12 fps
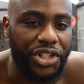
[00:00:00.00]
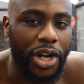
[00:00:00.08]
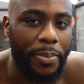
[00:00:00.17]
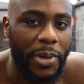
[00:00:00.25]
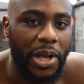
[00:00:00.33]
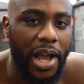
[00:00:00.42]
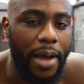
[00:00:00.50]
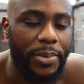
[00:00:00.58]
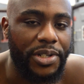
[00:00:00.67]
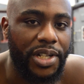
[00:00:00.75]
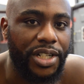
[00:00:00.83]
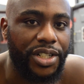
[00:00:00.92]
jump in
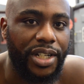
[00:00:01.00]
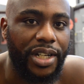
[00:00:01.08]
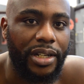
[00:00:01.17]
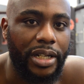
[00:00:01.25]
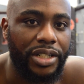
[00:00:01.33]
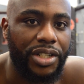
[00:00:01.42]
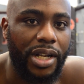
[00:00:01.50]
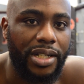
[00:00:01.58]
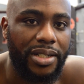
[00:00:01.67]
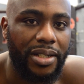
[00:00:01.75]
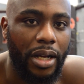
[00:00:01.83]
competition. It's just